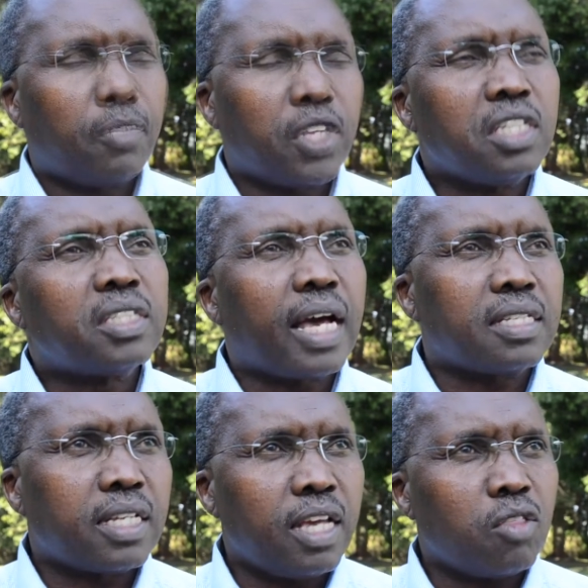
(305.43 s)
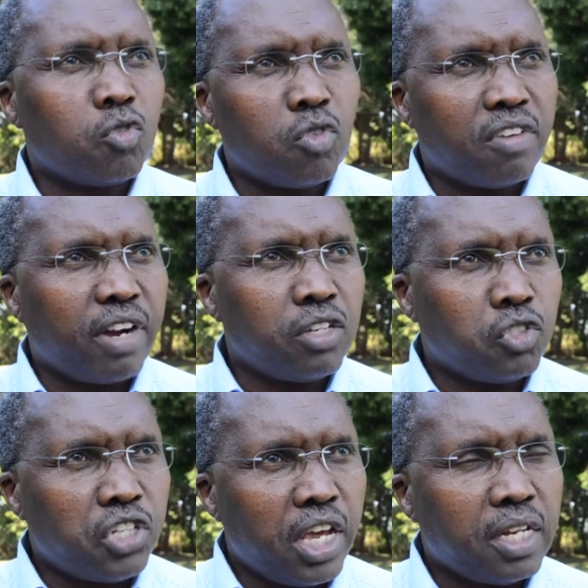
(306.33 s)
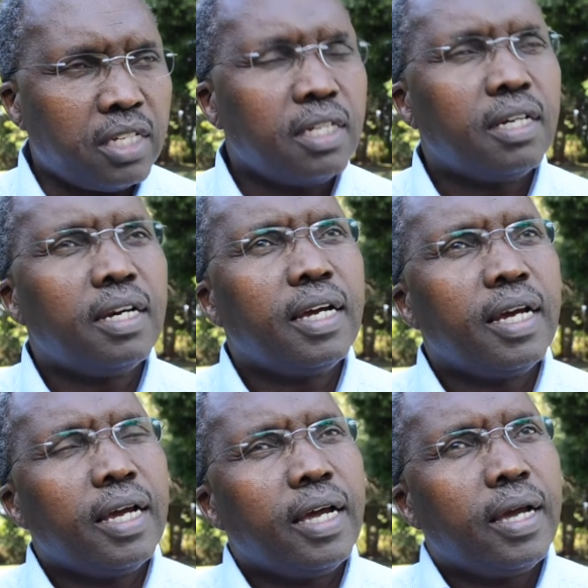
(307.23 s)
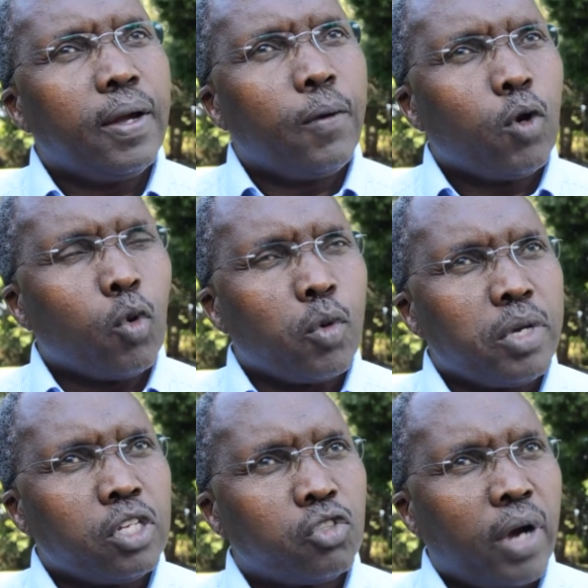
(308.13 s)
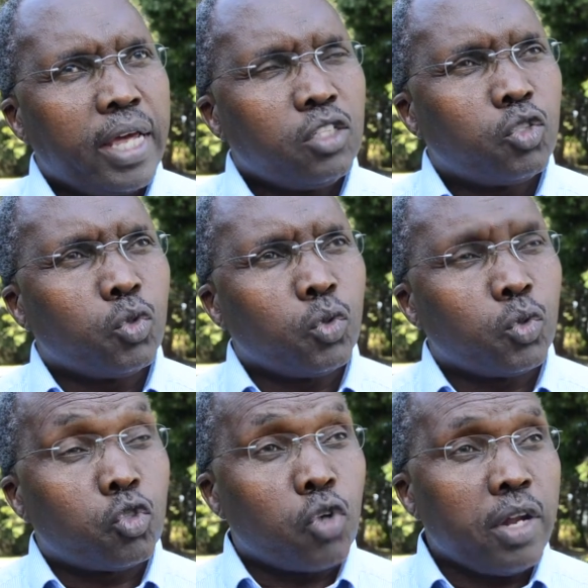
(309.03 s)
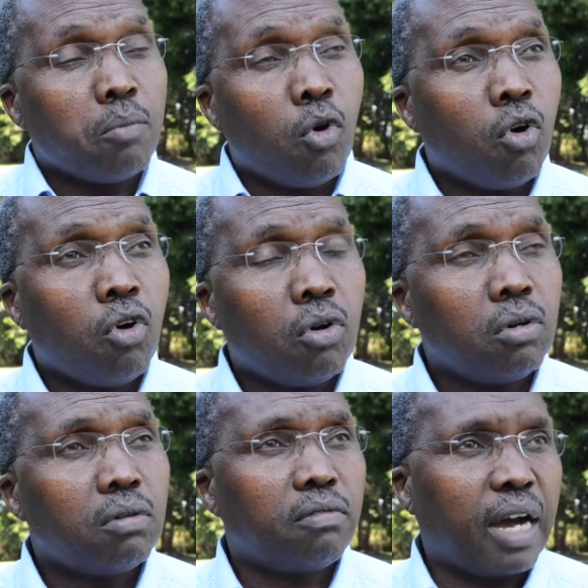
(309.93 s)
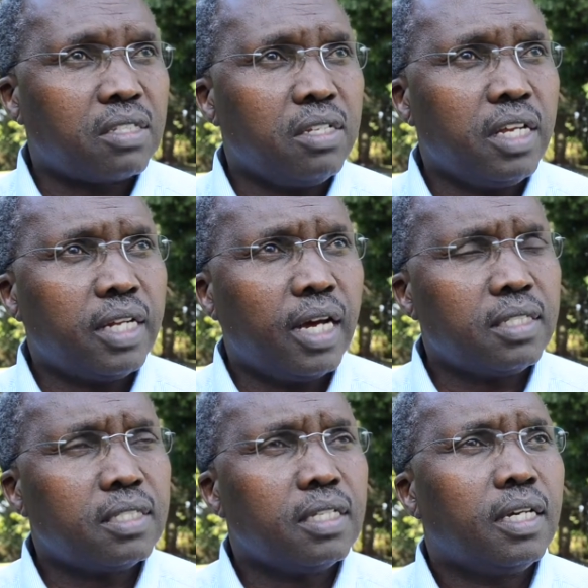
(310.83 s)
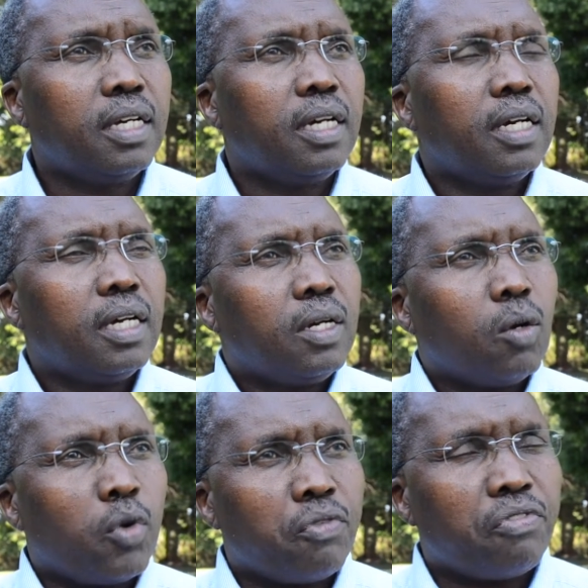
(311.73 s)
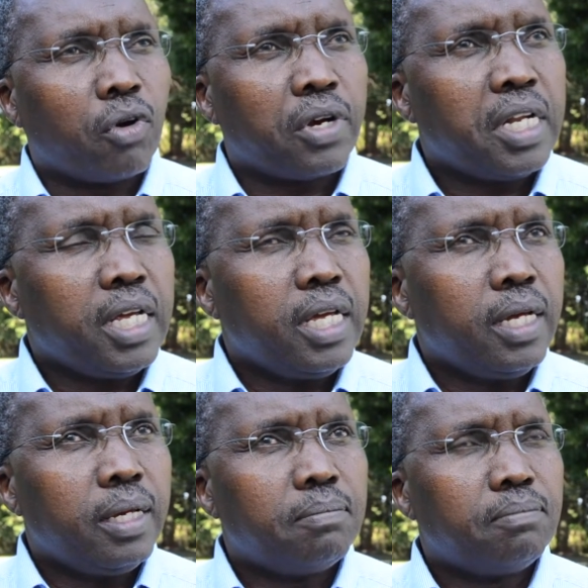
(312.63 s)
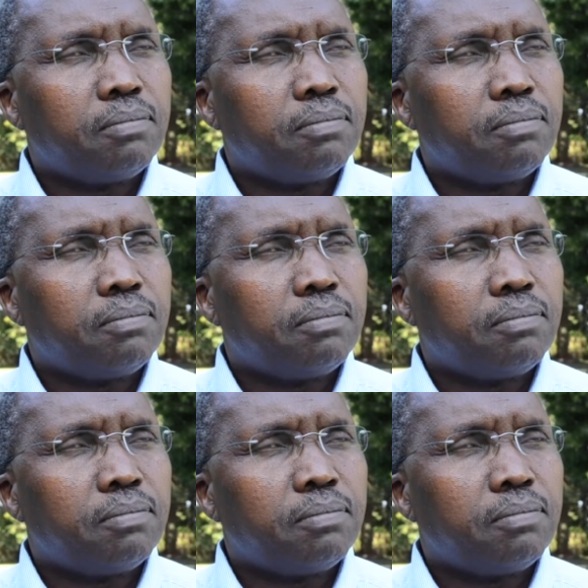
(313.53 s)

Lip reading: in Tanzania through the value chain, we've been trying to train more vaccinators. We've already